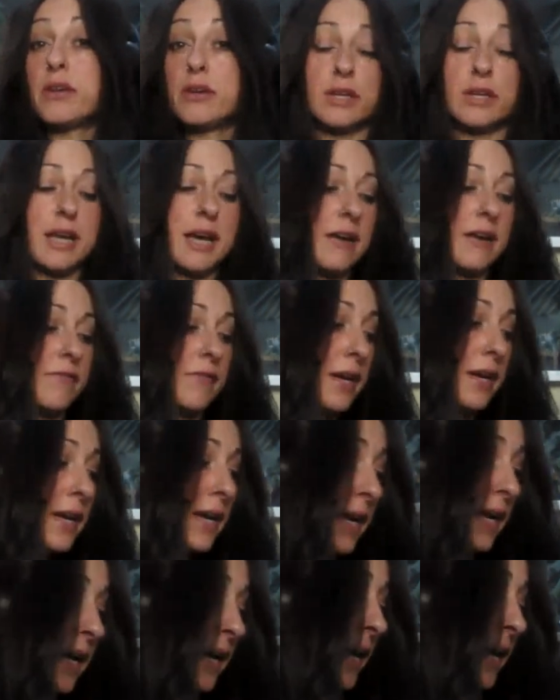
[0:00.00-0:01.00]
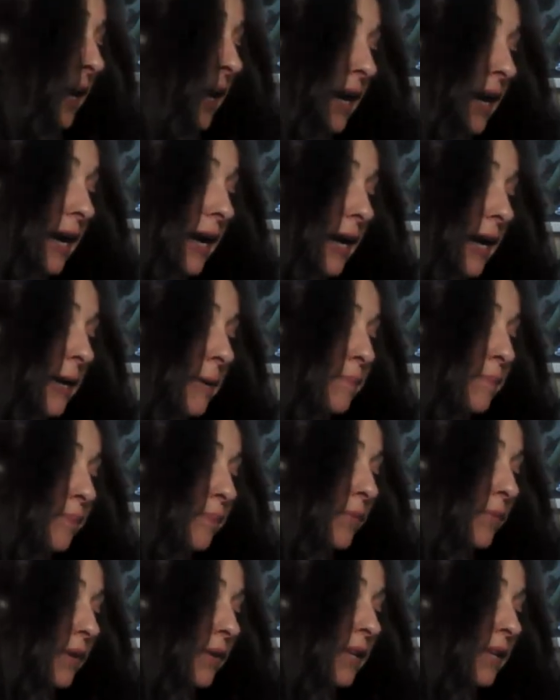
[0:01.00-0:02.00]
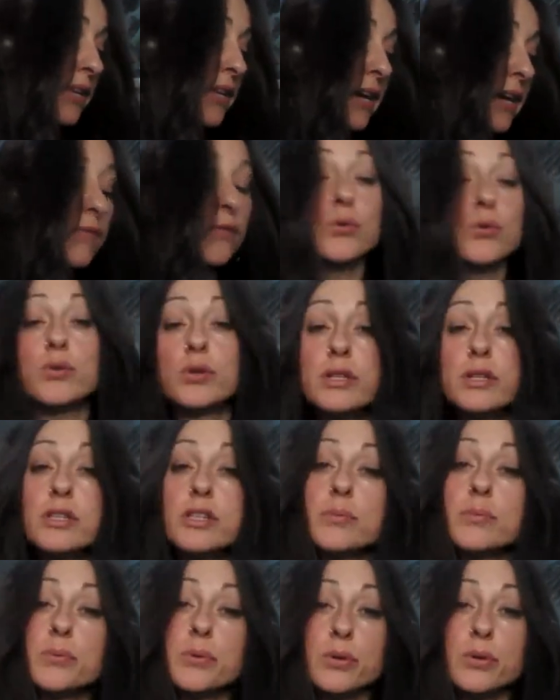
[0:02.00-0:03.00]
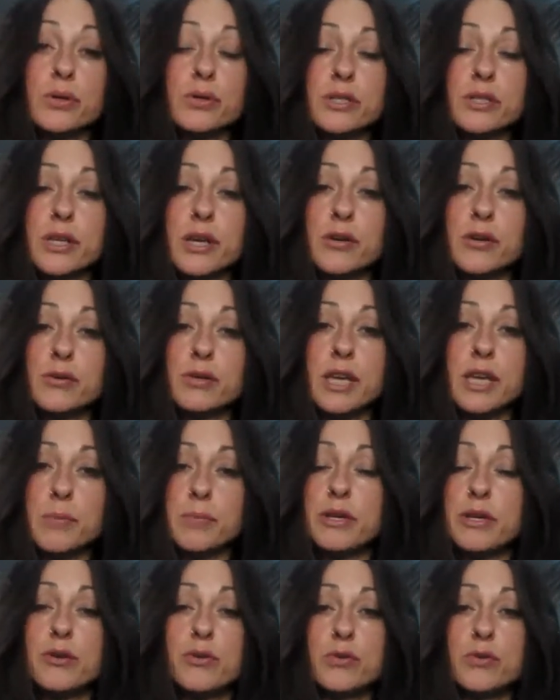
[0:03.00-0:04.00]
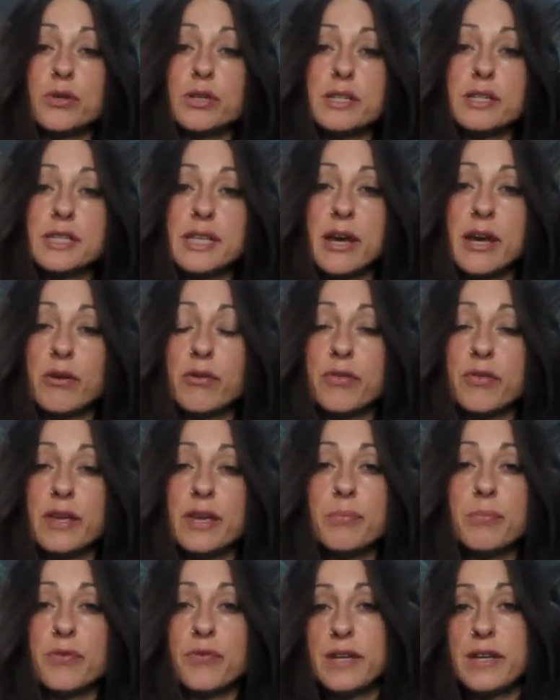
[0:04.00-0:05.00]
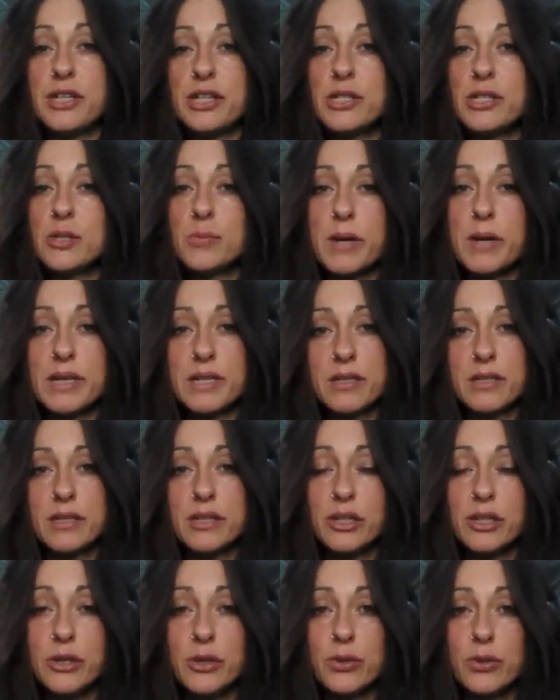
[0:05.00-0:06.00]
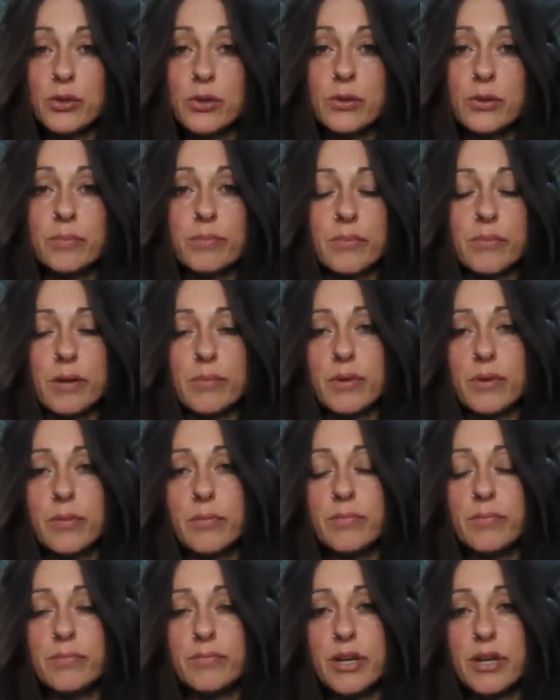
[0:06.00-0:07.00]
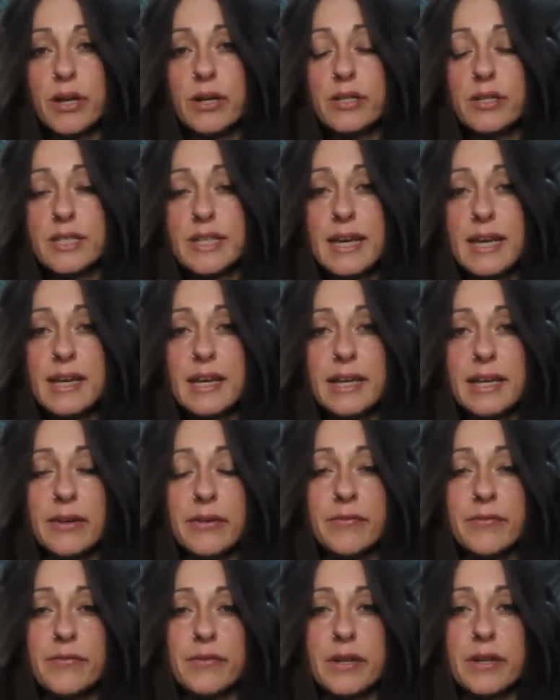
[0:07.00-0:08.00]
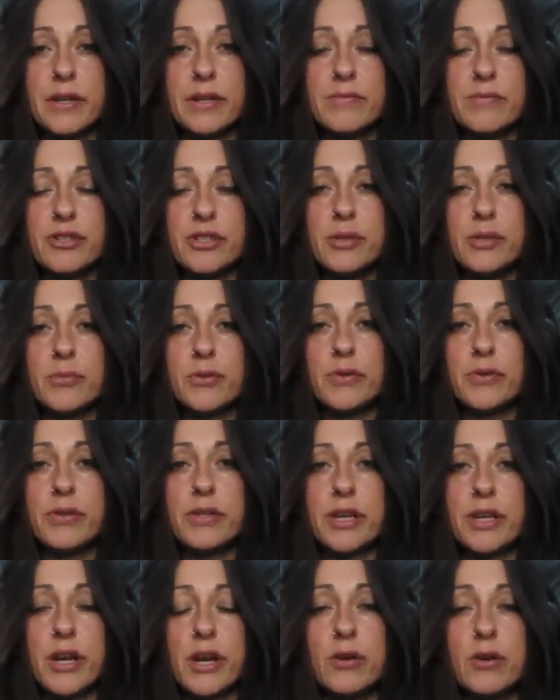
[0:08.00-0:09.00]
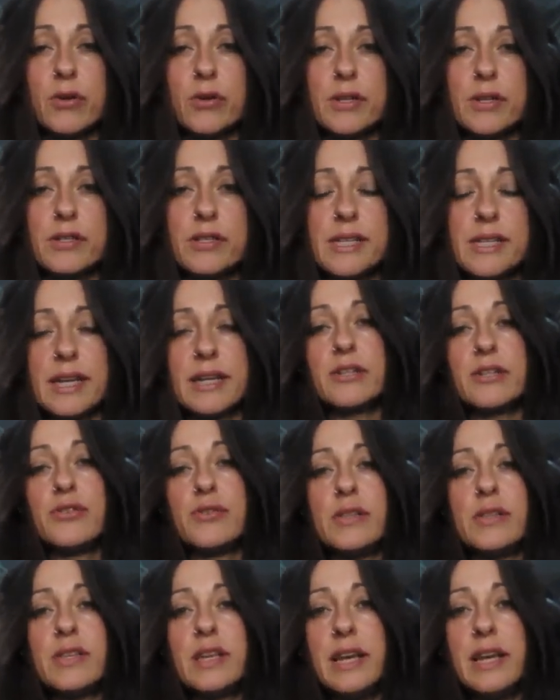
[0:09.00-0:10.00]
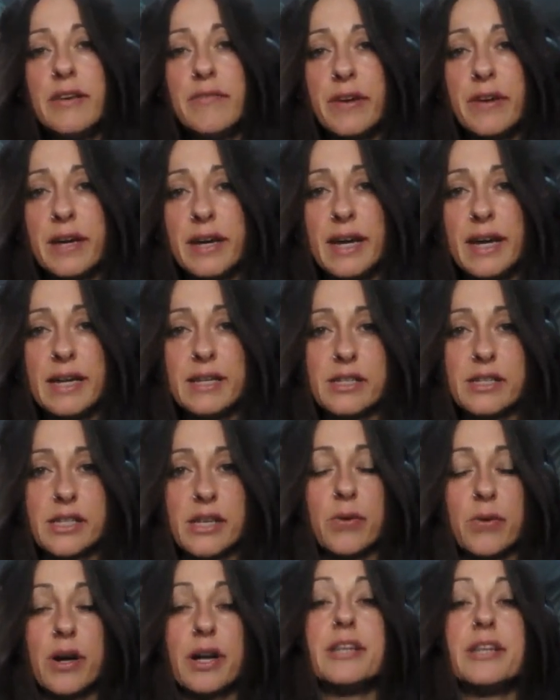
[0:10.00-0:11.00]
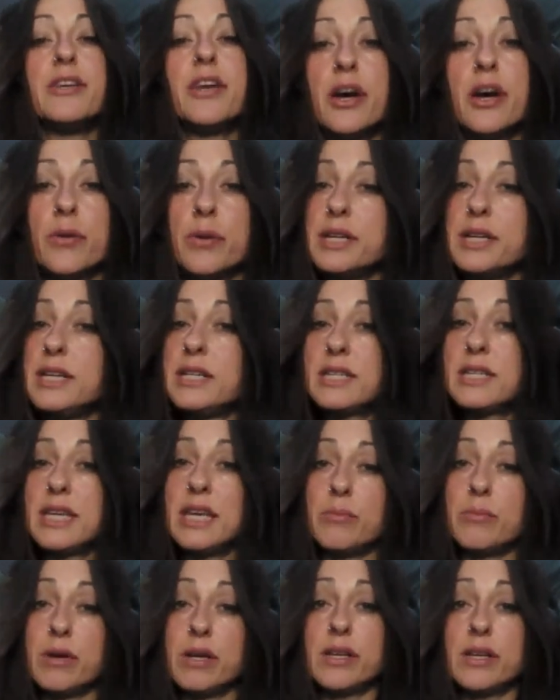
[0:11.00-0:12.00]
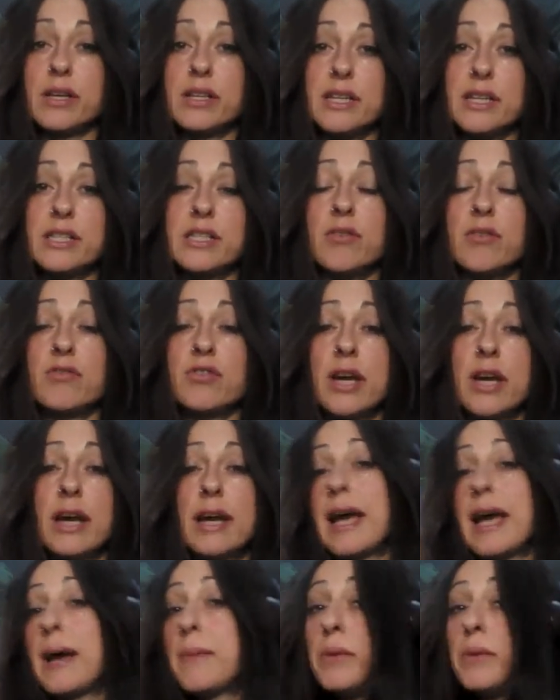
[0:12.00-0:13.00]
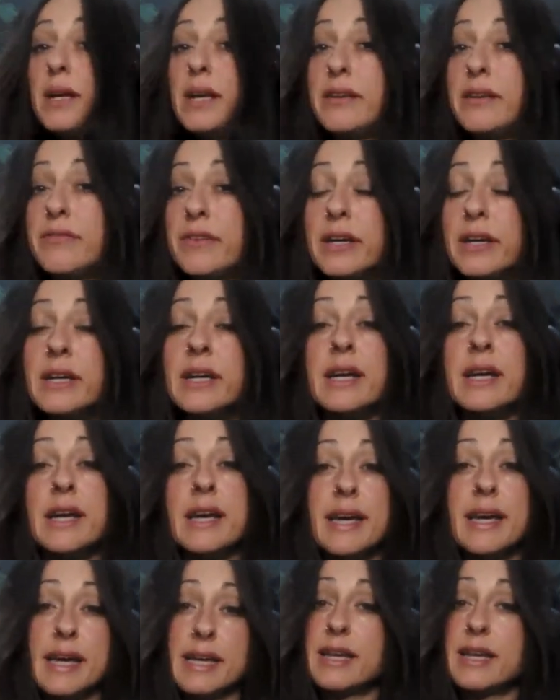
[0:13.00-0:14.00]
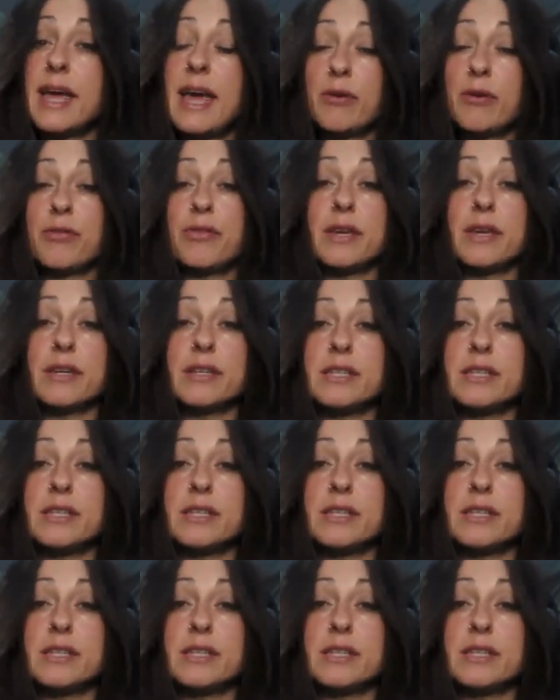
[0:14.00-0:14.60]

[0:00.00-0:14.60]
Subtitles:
they could have. Then you have organ support, so keeping your organs healthy. Prevention's better than cure. My mum died sadly of a tumour in the colon and secondary in the liver, and so I know I need to keep my digestive tract and my liver in healthy